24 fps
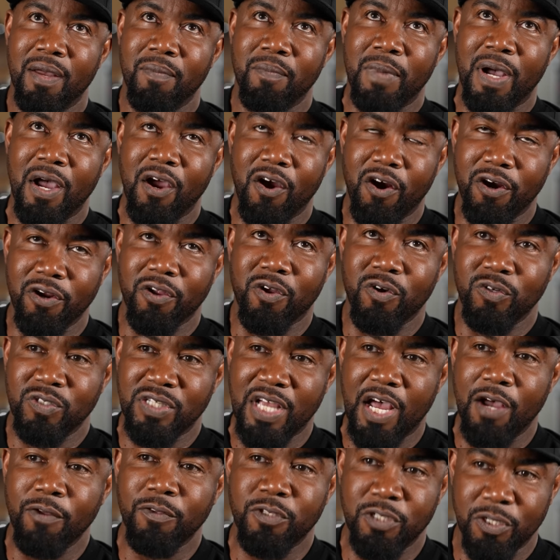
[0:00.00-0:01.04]
my heart goes
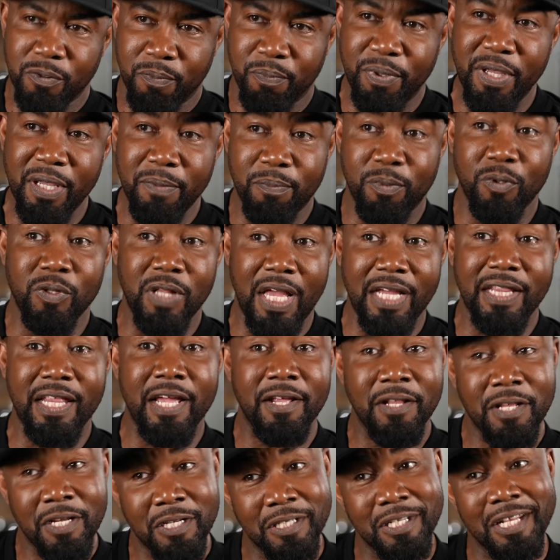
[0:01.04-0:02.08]
out to people like
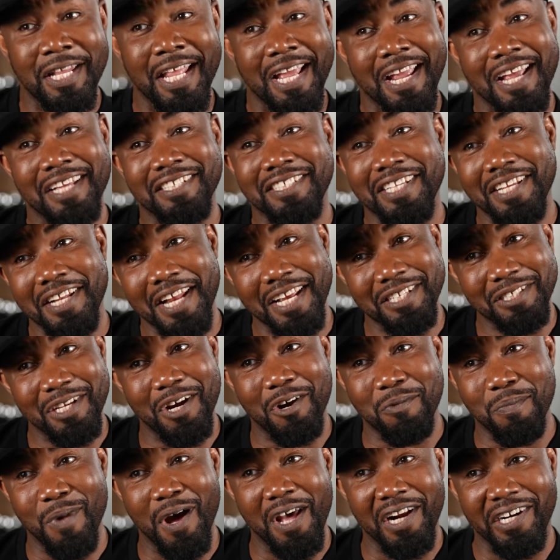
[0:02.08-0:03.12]
that. like I say, that's
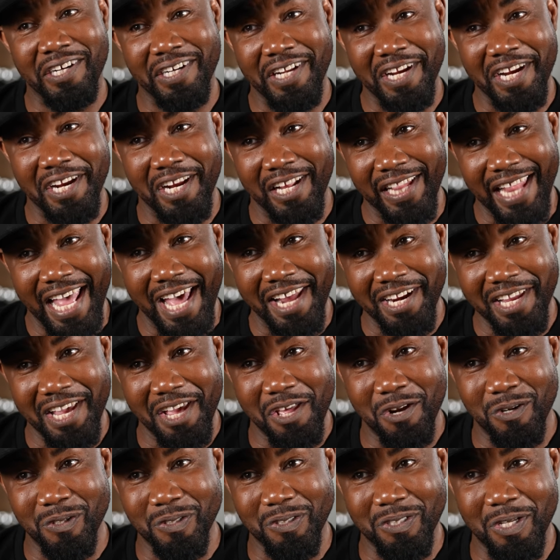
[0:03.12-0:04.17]
our modern day
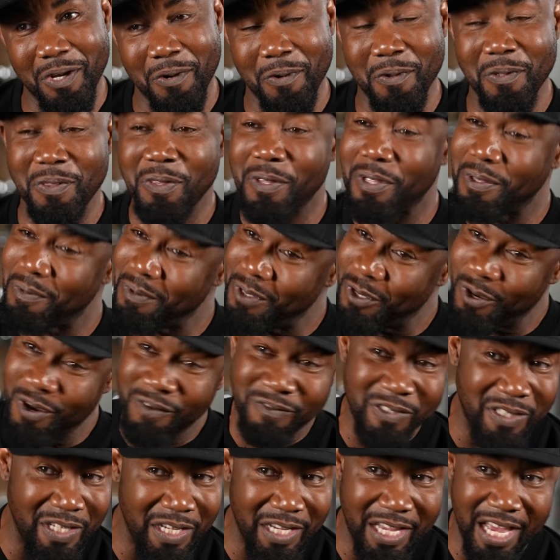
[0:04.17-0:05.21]
gladiators or uh,
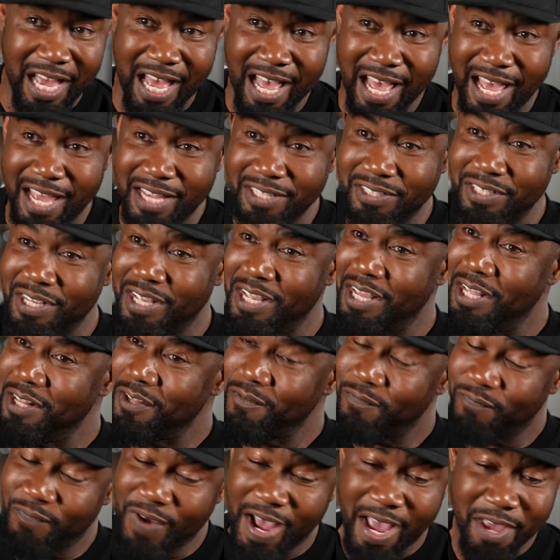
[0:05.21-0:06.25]
UFC guys,
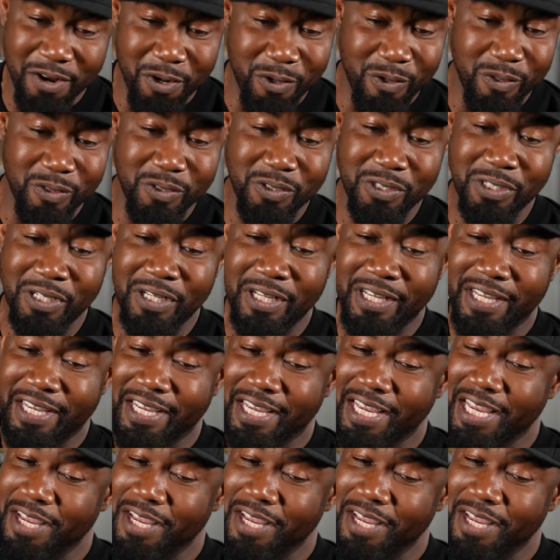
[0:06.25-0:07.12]
fighters, mm-hmm.